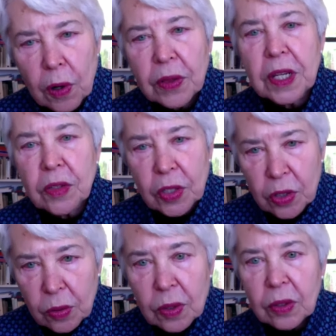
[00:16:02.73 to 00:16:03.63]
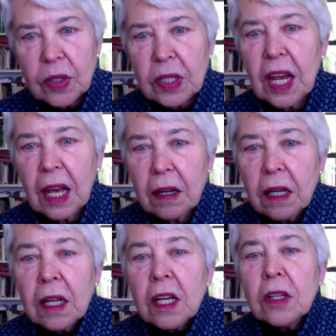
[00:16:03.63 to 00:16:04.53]
worthy students.
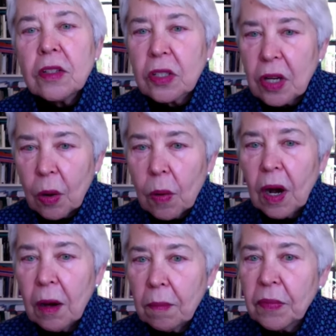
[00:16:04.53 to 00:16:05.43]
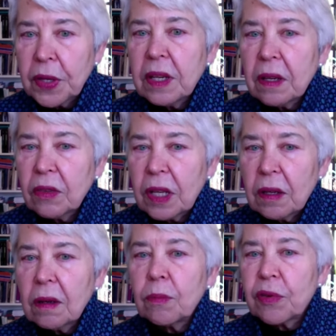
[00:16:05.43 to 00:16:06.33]
And so um, the,
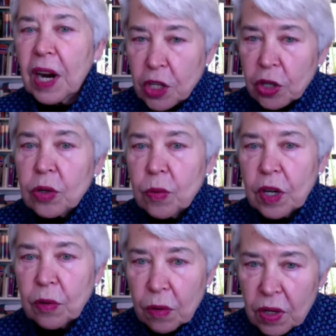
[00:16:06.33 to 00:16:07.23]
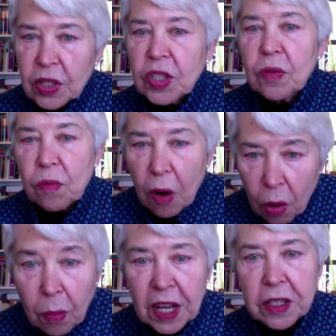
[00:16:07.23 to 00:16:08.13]
the pressure to increase
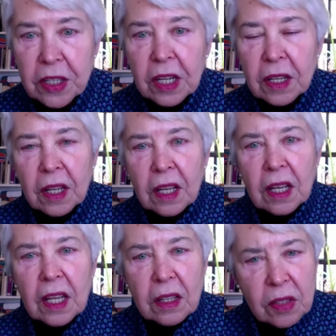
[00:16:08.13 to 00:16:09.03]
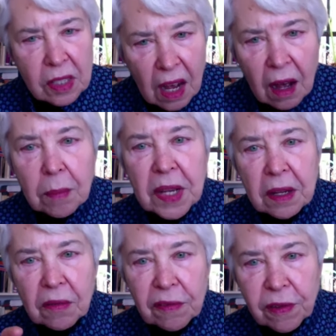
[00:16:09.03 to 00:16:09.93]
enrollment is
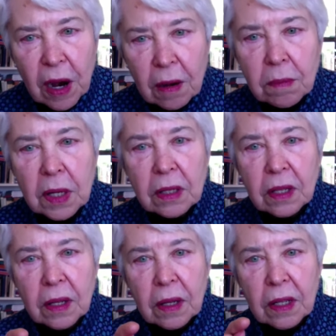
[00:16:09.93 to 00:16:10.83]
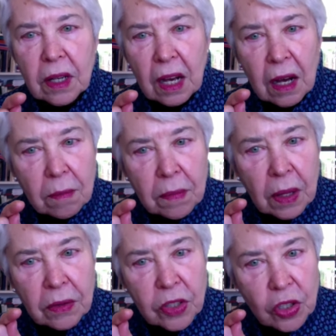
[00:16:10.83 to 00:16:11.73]
coming from um,
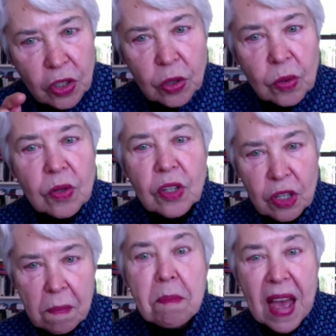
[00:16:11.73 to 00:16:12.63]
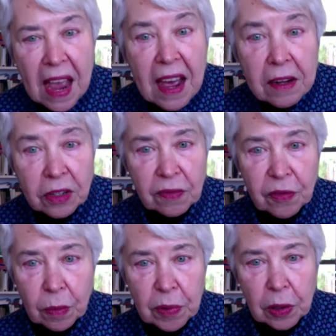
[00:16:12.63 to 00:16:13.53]
student demand
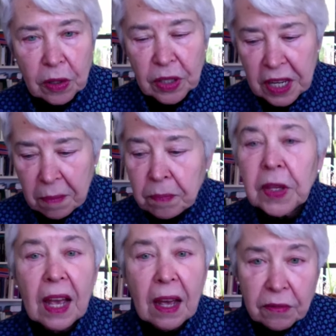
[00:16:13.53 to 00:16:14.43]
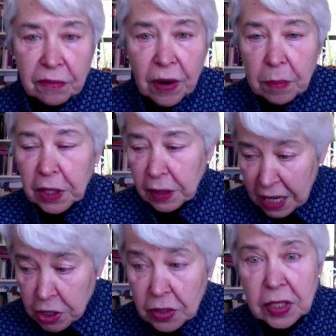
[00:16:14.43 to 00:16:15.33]
for Berkeley and from the
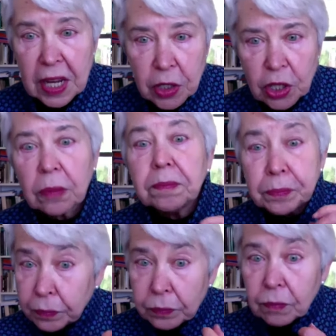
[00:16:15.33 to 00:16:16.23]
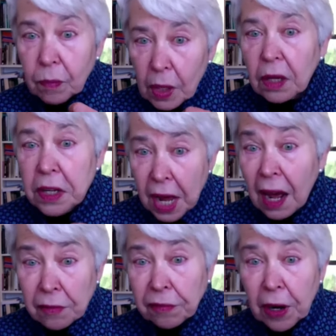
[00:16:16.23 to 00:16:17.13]
legislature,
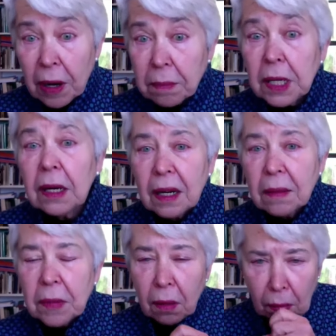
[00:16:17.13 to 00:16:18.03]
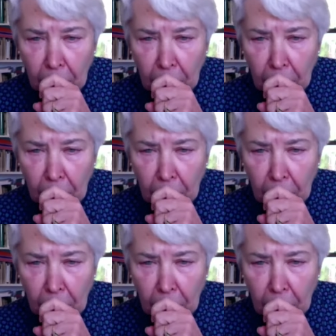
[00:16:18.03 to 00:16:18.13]
not from um,